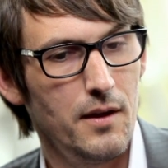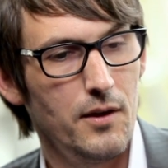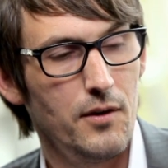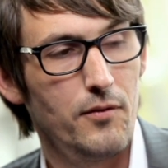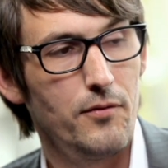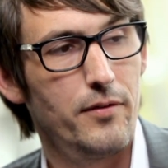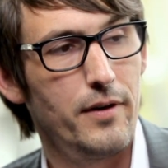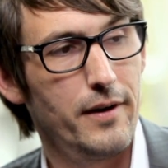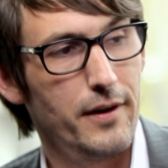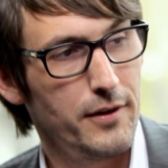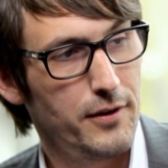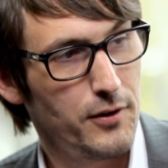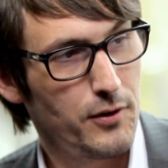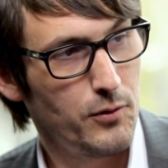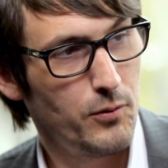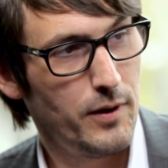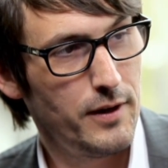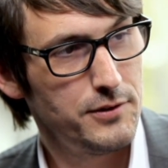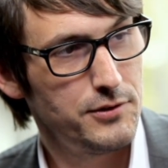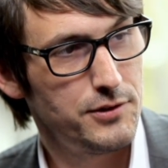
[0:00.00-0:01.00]
Very good
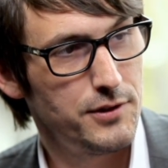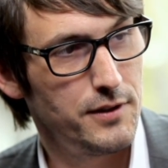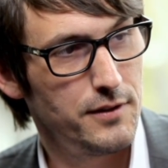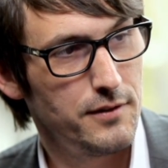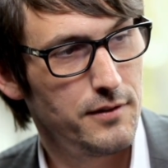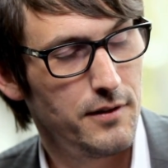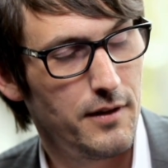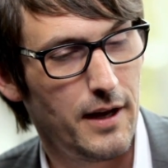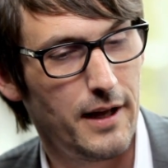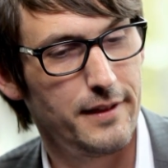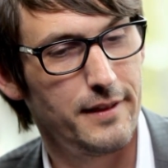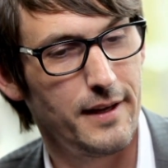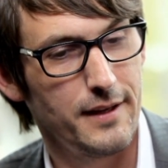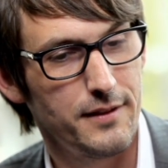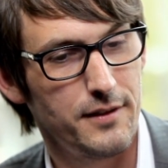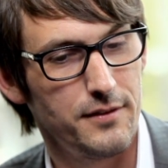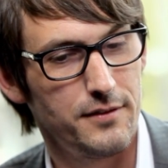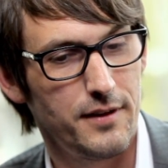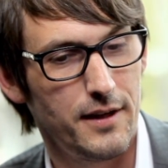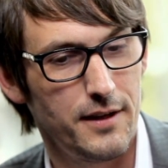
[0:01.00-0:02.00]
question. I think
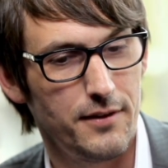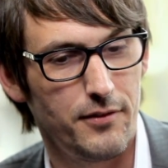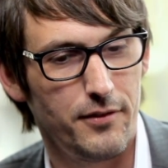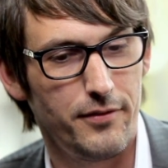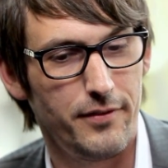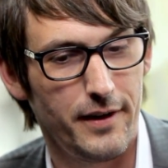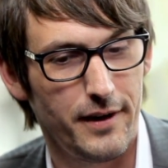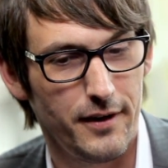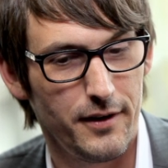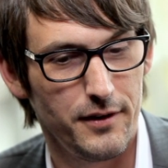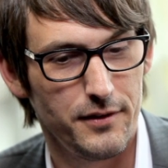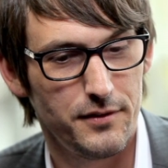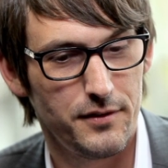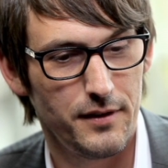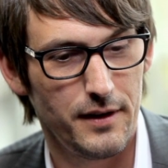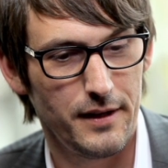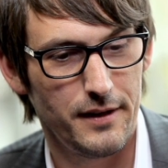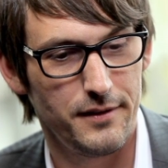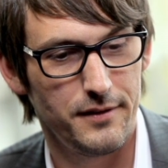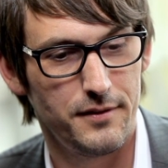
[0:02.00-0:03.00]
the state of affairs
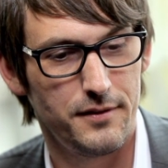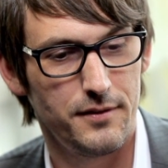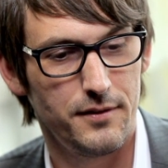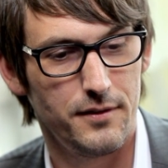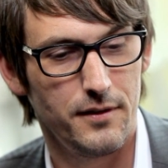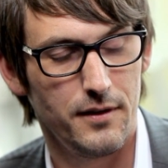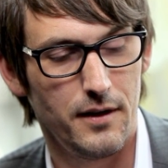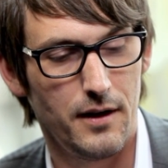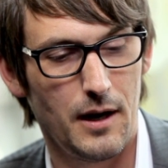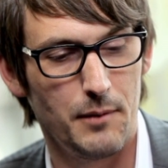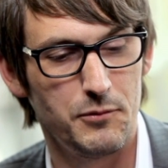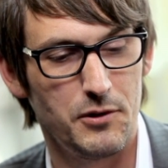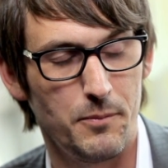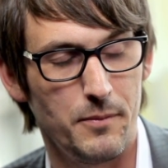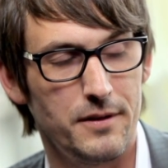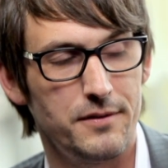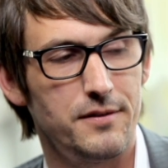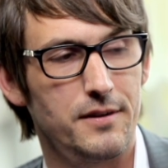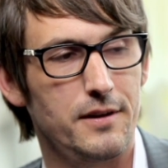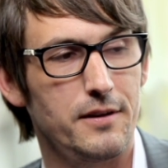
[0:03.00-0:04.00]
is
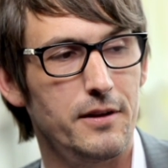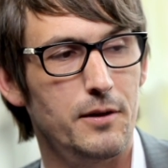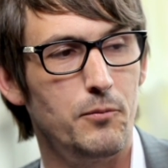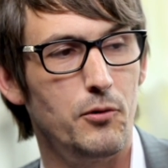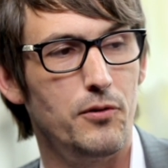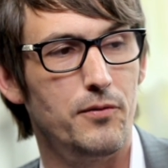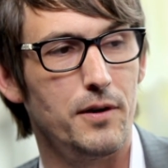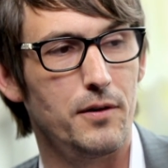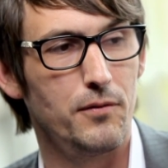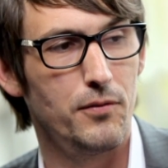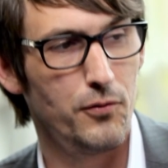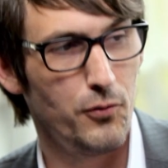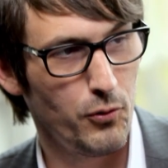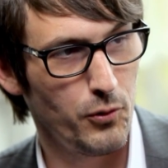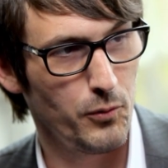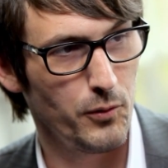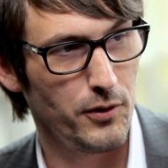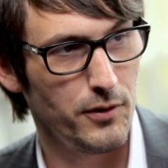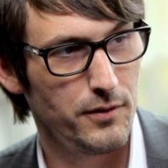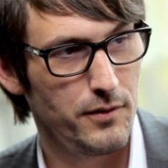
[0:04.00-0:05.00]
optimistically moving
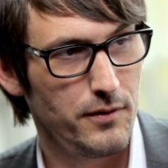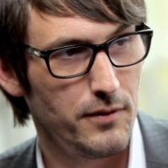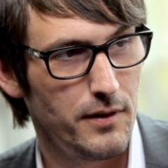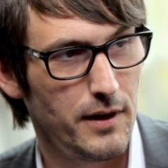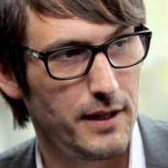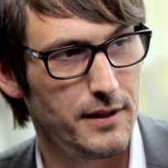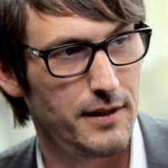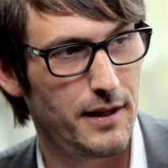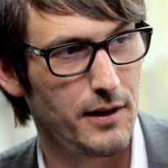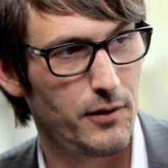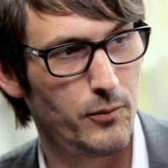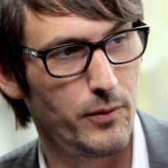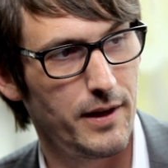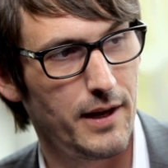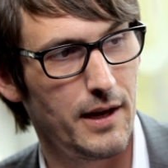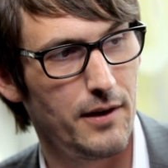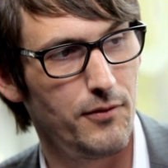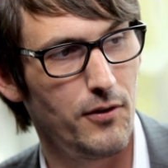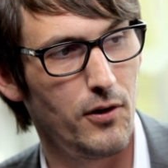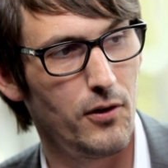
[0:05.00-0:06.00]
forward. I think we
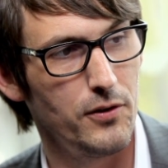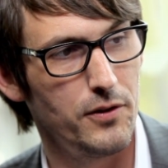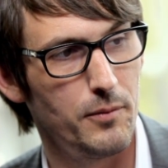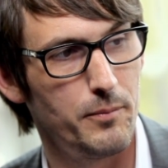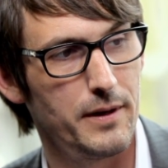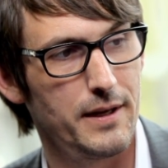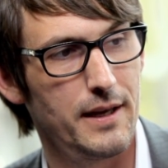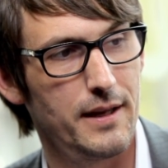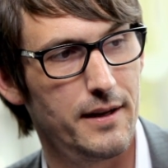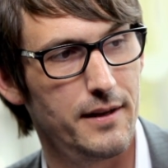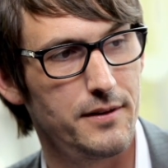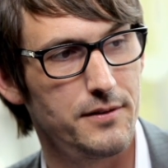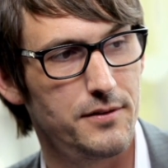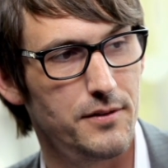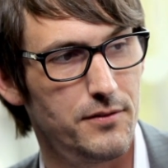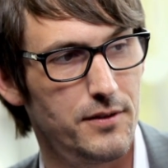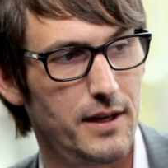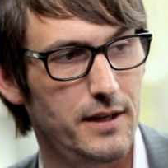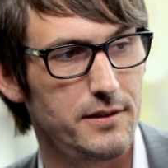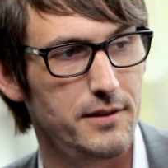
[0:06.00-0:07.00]
have all the beginnings of
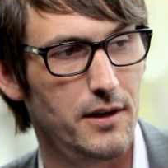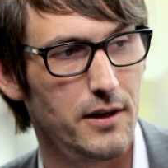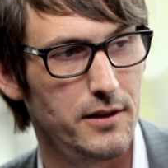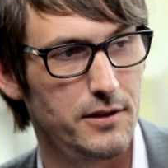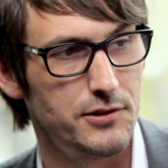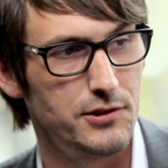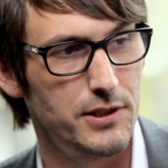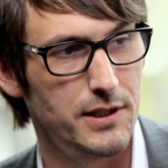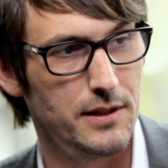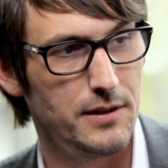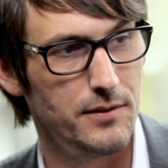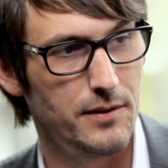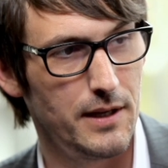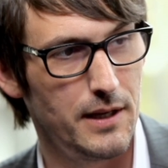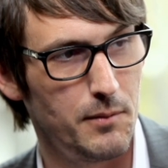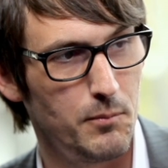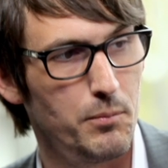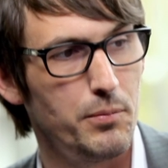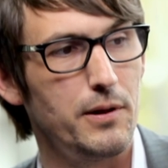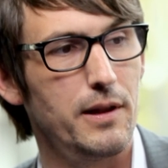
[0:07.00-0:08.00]
technology
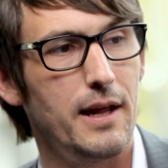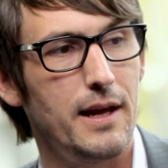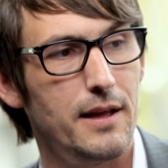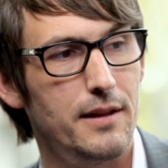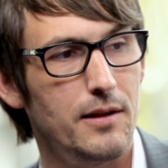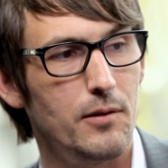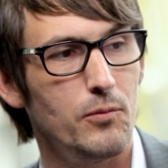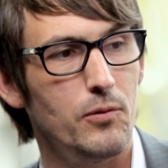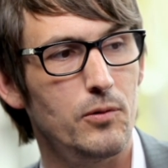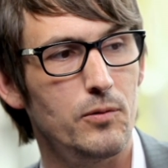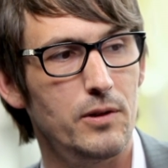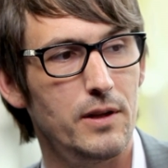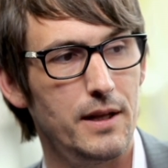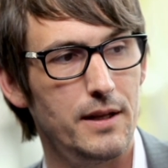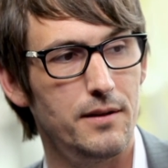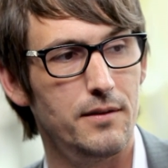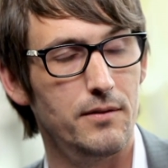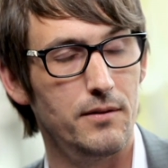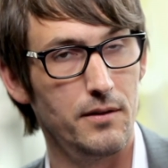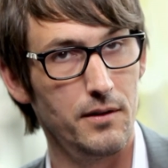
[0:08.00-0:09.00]
in play that will need,
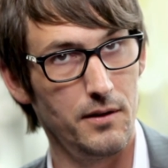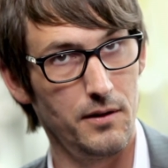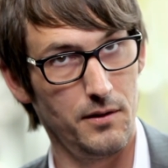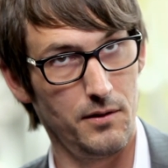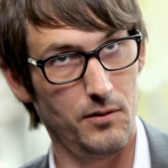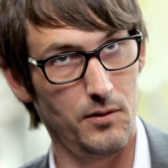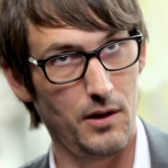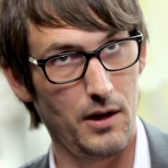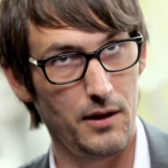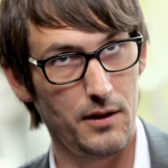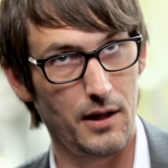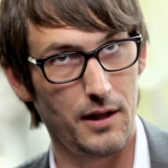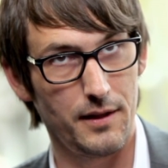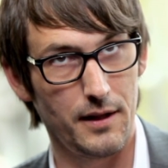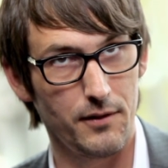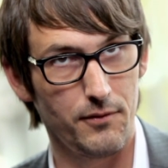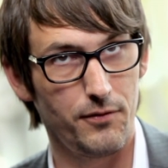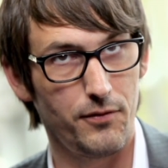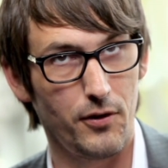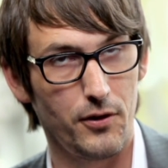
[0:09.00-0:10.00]
I
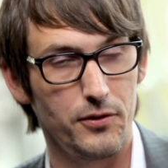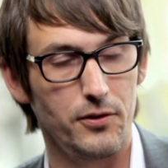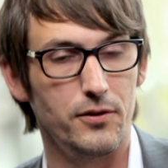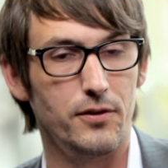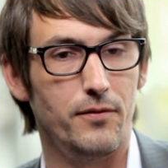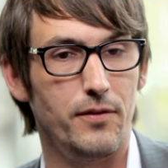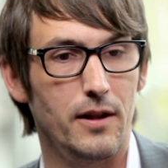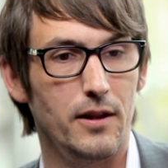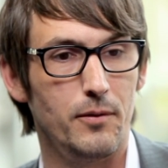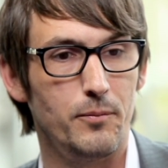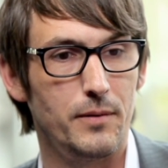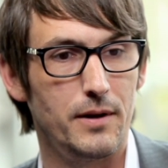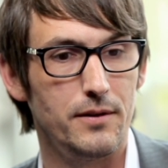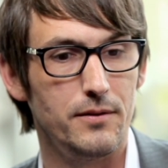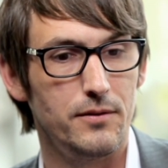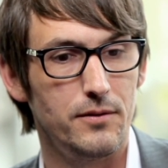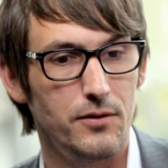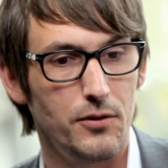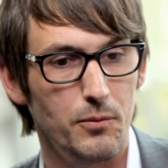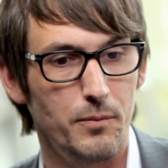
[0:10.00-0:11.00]
think, further development
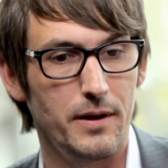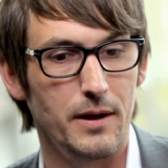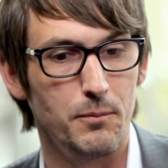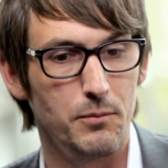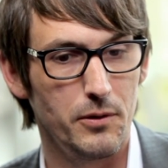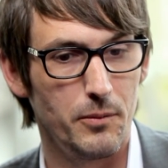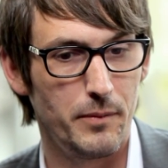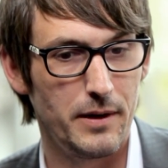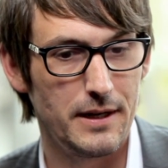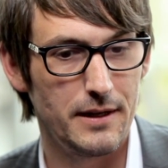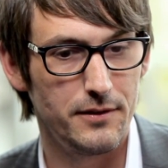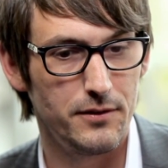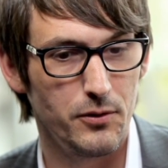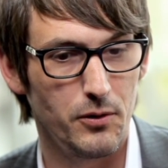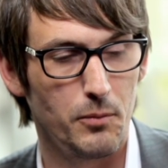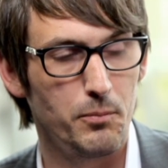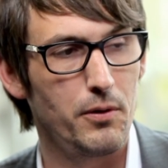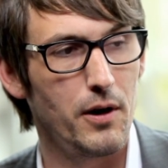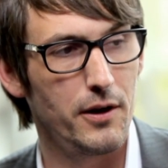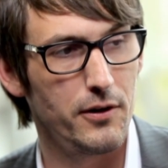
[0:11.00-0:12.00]
to be implemented to a
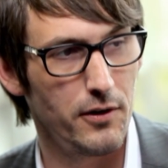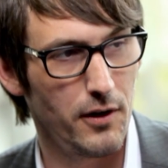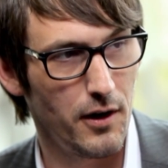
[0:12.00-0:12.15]
broader